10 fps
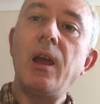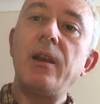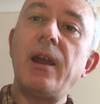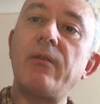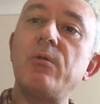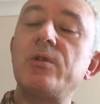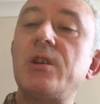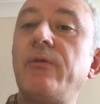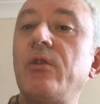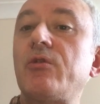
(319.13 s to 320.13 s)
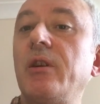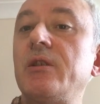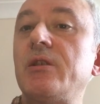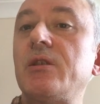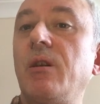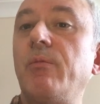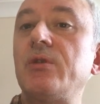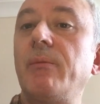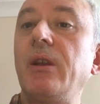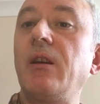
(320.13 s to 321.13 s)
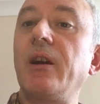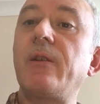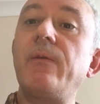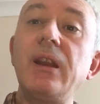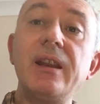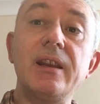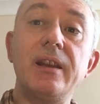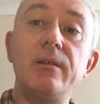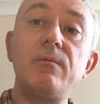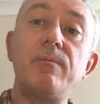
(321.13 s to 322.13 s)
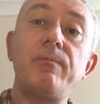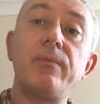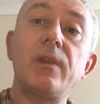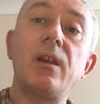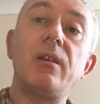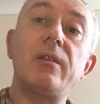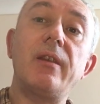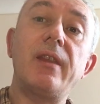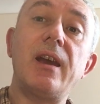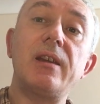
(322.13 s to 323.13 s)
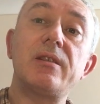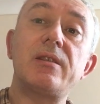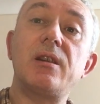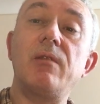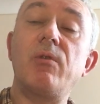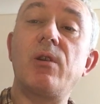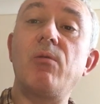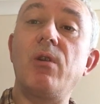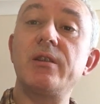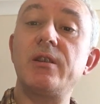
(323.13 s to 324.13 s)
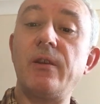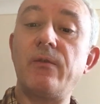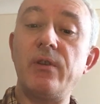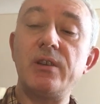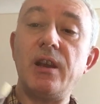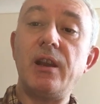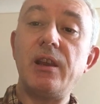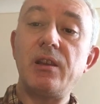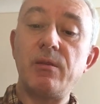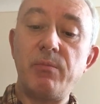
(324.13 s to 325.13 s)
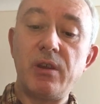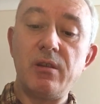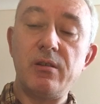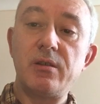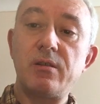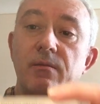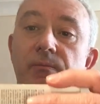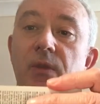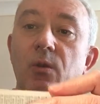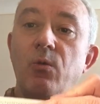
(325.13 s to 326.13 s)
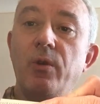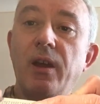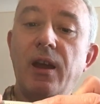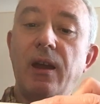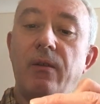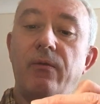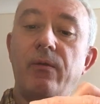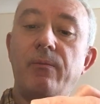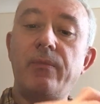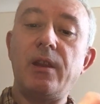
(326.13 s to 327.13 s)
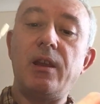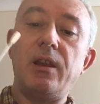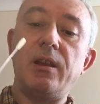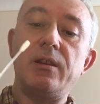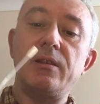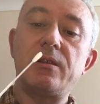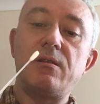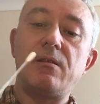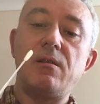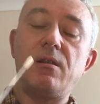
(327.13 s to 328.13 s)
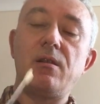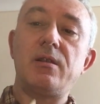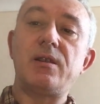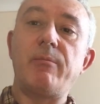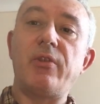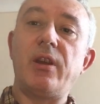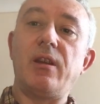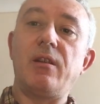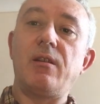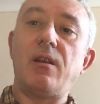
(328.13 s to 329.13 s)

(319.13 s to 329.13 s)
Now, of course, if you're trying to sample something like a filling needle, then that requires a different technique, because all you have is something